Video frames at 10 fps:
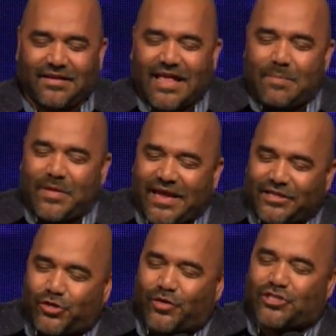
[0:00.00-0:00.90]
they begin
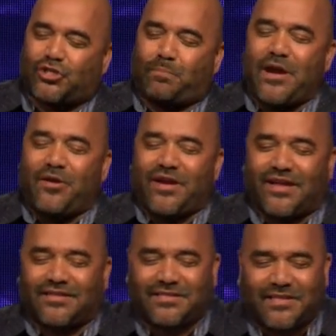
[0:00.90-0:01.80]
to
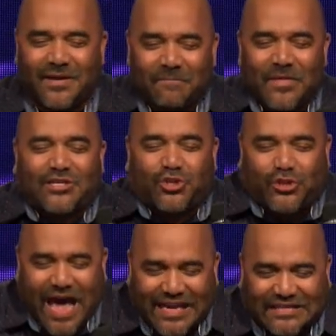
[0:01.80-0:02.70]
experience
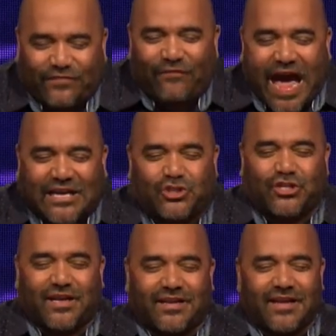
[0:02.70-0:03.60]

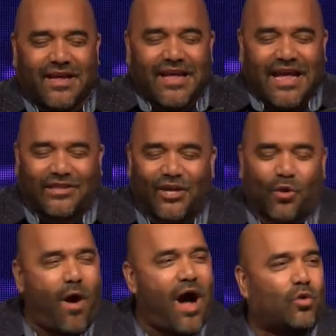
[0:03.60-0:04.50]
satisfaction in their
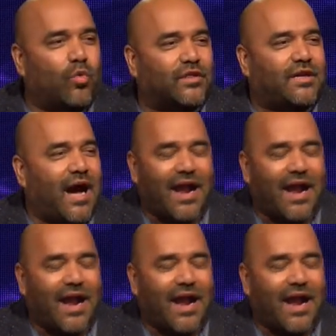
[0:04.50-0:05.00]
walk with God.